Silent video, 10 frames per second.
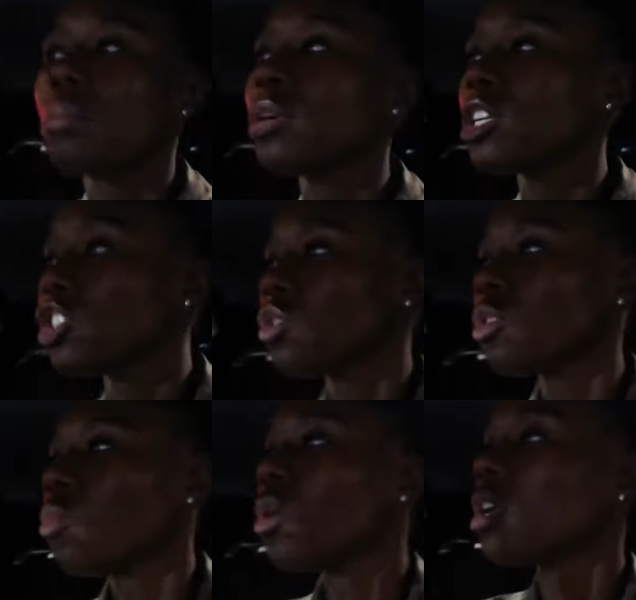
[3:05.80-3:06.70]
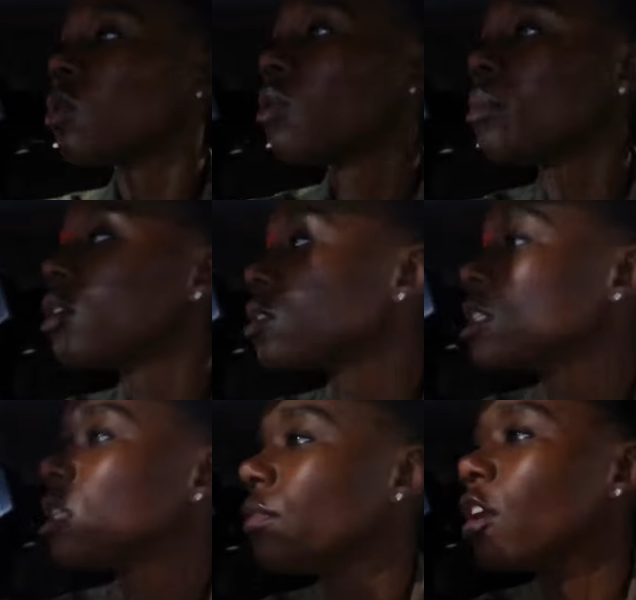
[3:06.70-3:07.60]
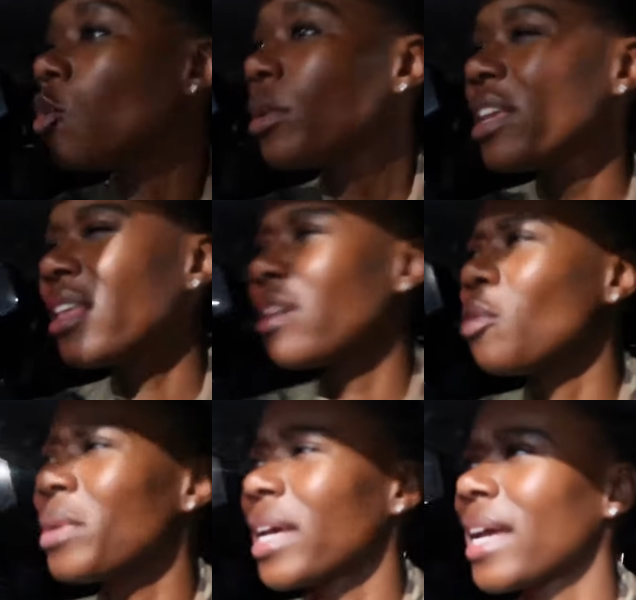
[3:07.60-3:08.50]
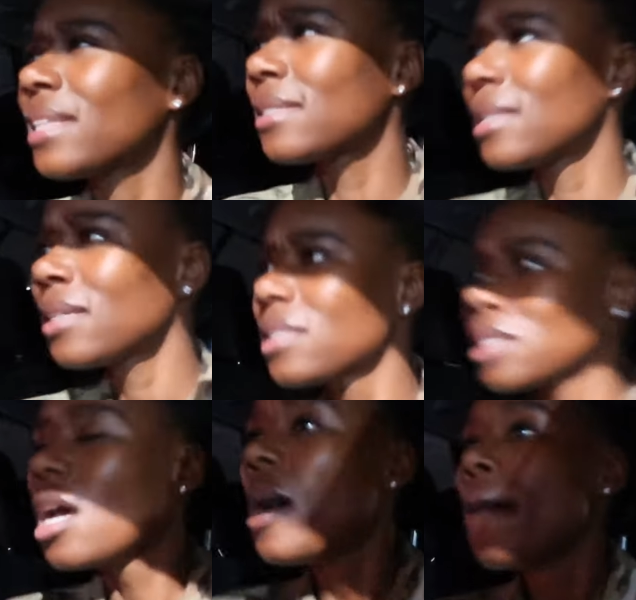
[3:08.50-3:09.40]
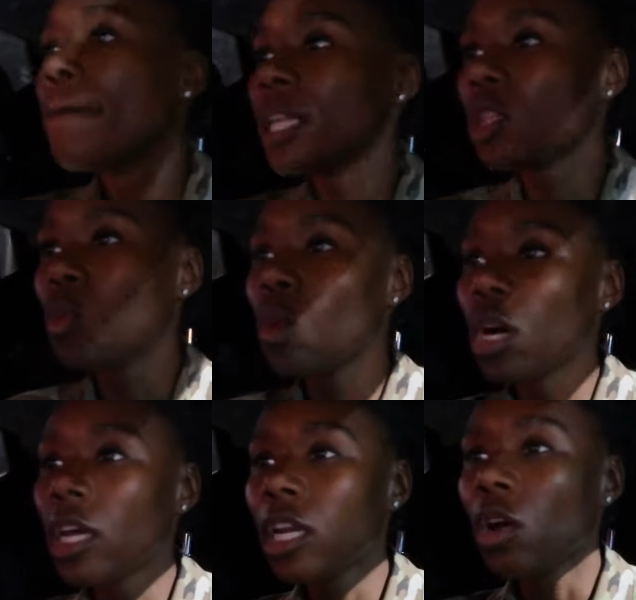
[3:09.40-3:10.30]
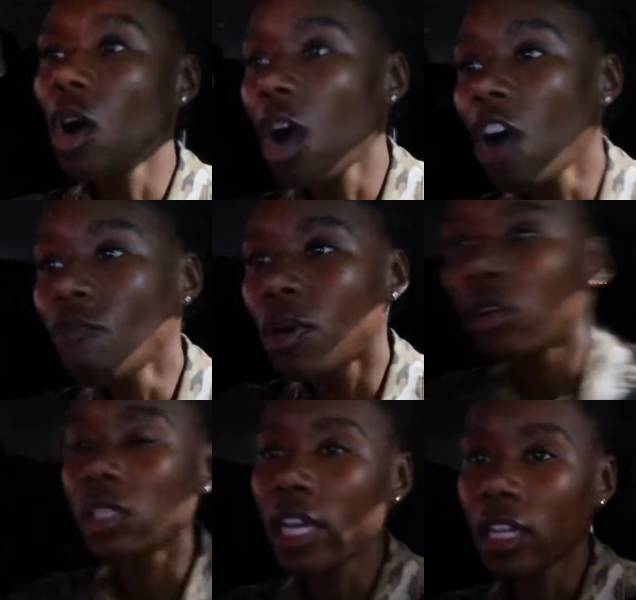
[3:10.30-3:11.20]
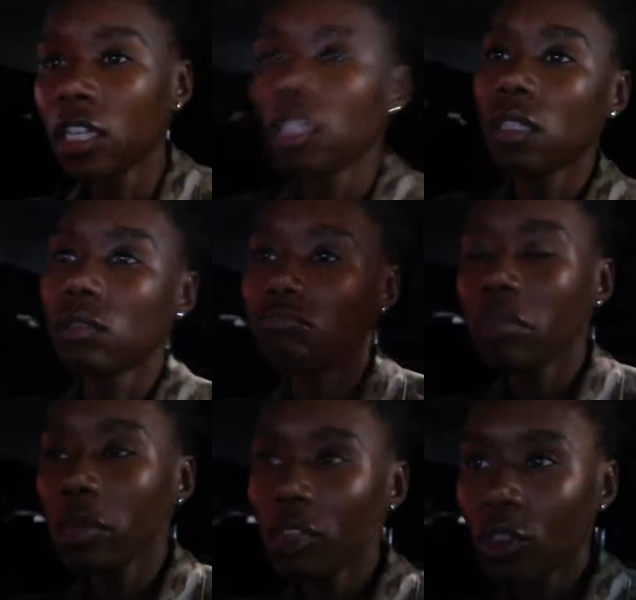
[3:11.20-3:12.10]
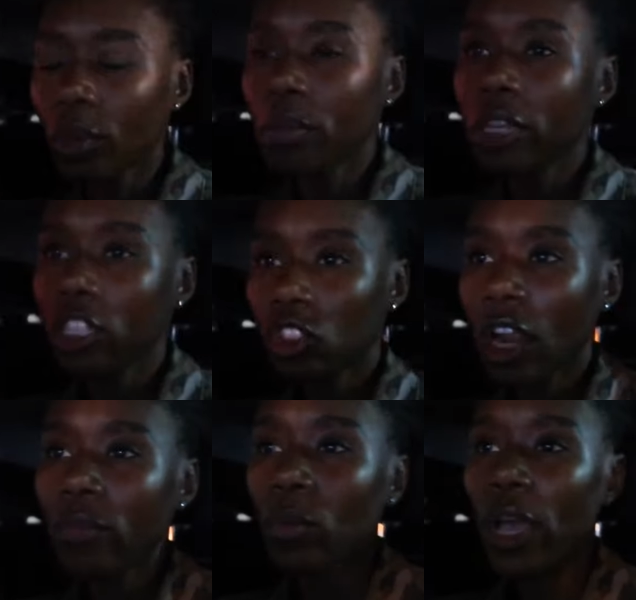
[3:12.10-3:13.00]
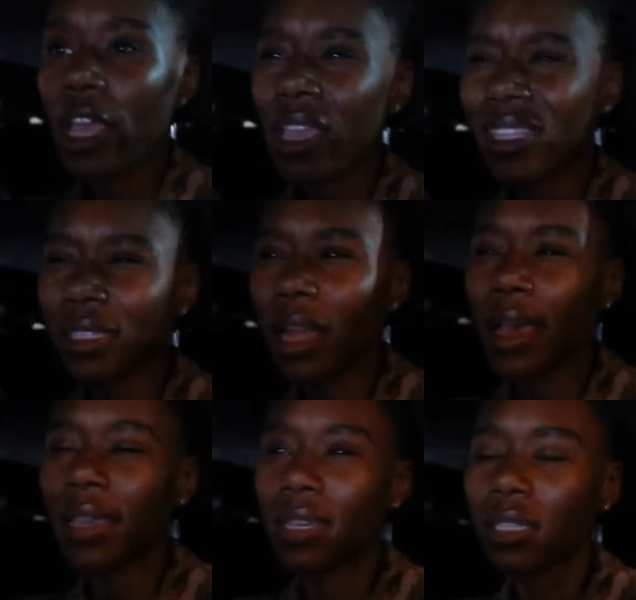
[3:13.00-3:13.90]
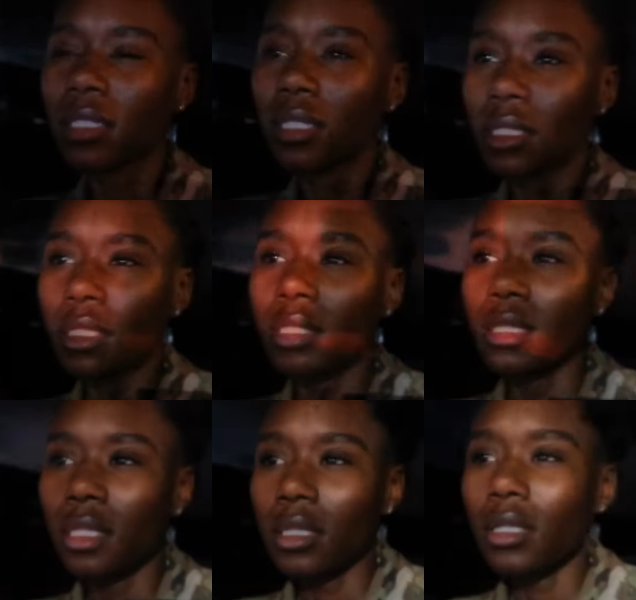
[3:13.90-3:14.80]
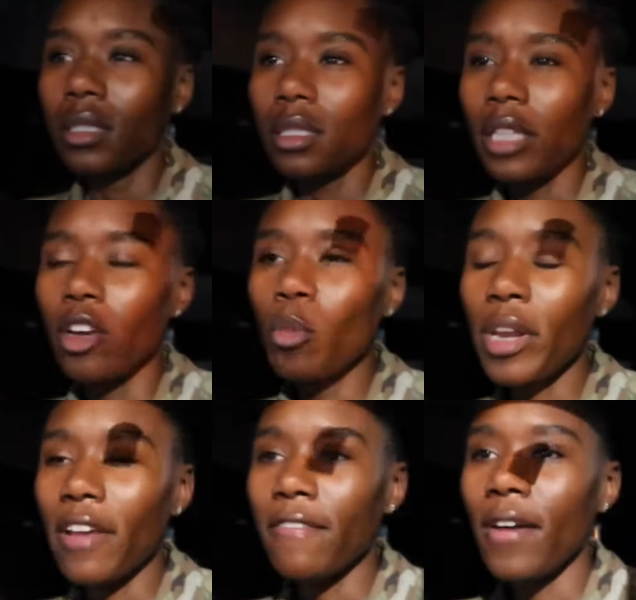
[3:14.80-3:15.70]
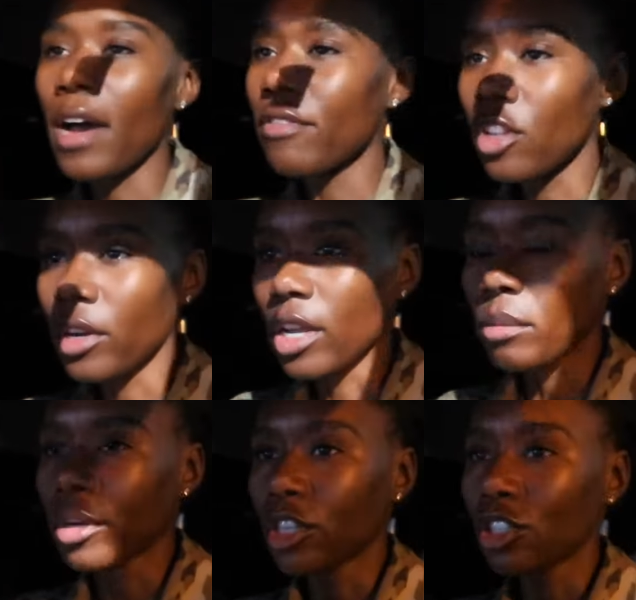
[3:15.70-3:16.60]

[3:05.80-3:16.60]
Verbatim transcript: pretty sure the one on post isn't even open yet. They open like at six, but the one off post like a good maybe three minute drive away is like they open at 5:30. i'm pretty